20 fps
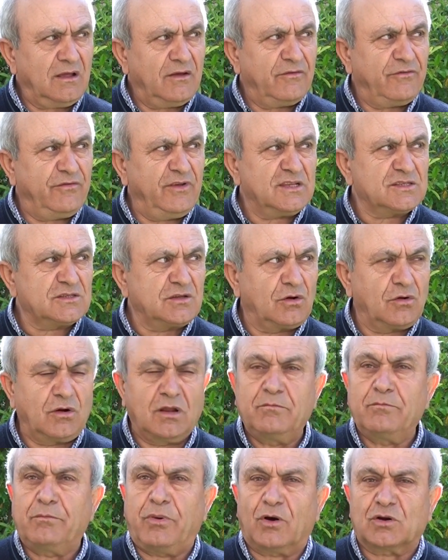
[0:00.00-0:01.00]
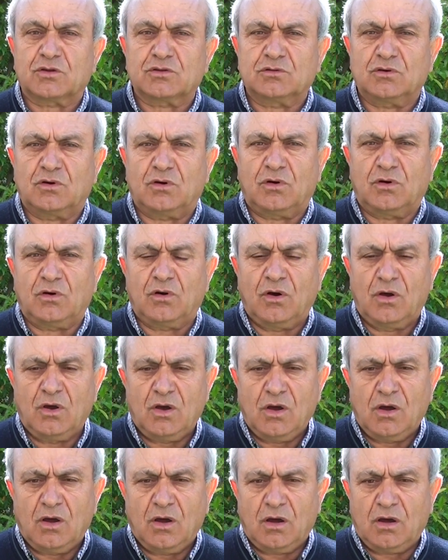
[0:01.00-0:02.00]
they start working,
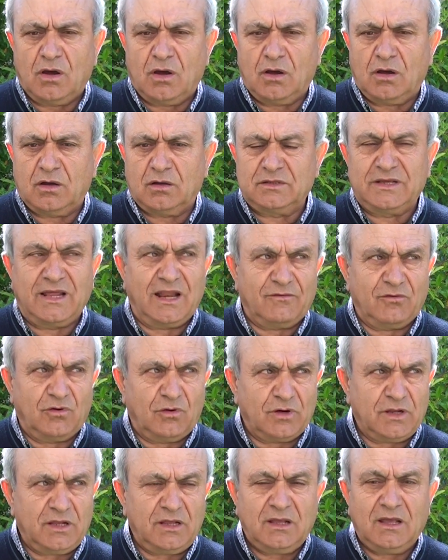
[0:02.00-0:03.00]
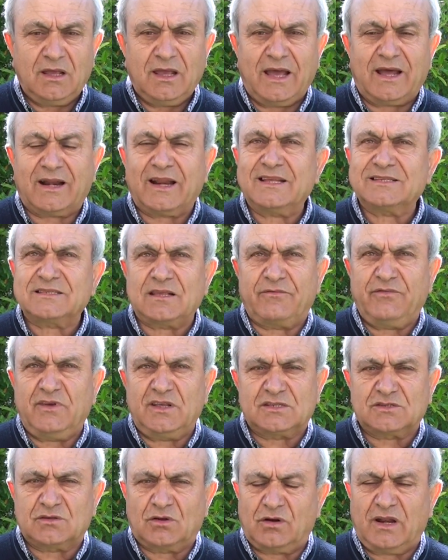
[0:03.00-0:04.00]
and it can't be
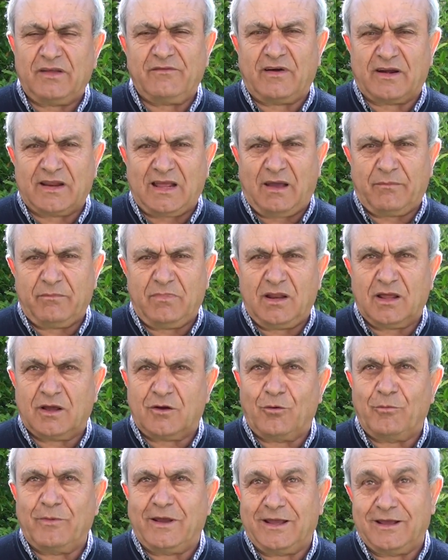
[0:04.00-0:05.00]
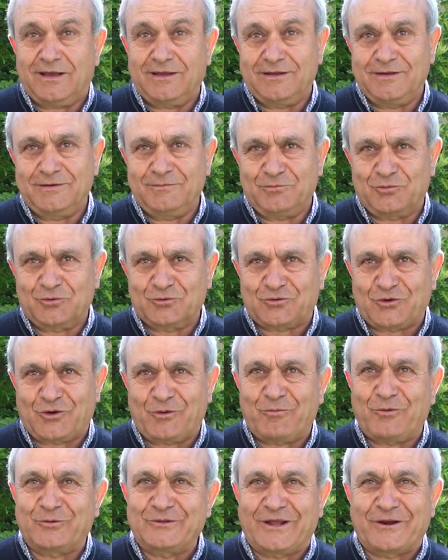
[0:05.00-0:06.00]
changed. It's
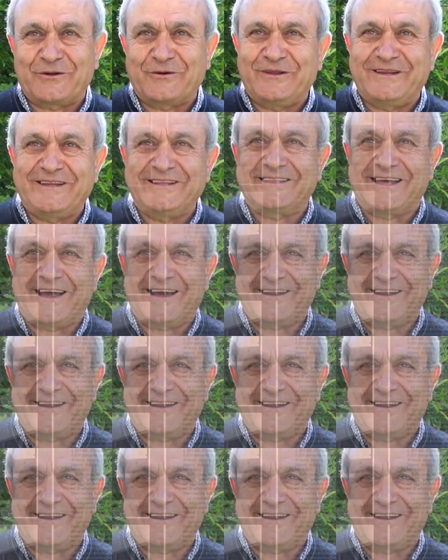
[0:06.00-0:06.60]
not variable,